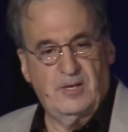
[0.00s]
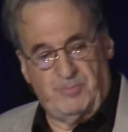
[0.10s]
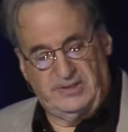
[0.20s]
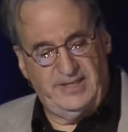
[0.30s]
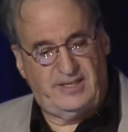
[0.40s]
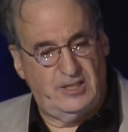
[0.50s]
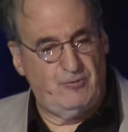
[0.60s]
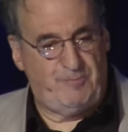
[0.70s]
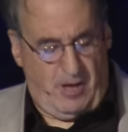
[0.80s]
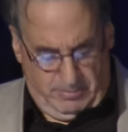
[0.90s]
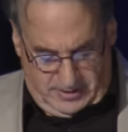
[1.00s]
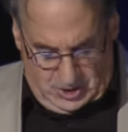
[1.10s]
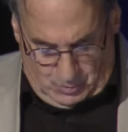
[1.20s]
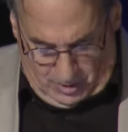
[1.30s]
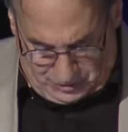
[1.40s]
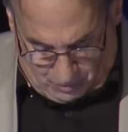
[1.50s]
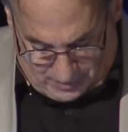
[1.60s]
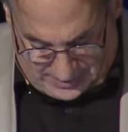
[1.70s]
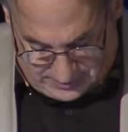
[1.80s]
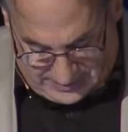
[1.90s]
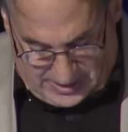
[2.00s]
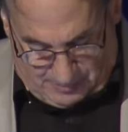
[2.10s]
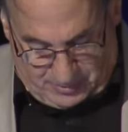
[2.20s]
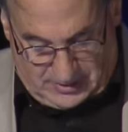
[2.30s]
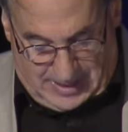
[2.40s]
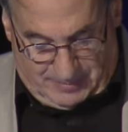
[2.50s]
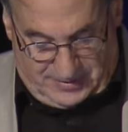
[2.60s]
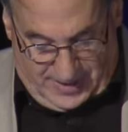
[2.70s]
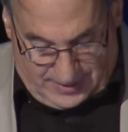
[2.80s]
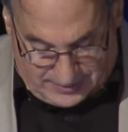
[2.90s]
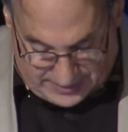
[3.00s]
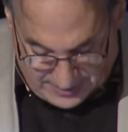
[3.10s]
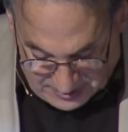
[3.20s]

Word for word: But Lincoln and the Republicans were also right. Again, I'll put it hypothetically.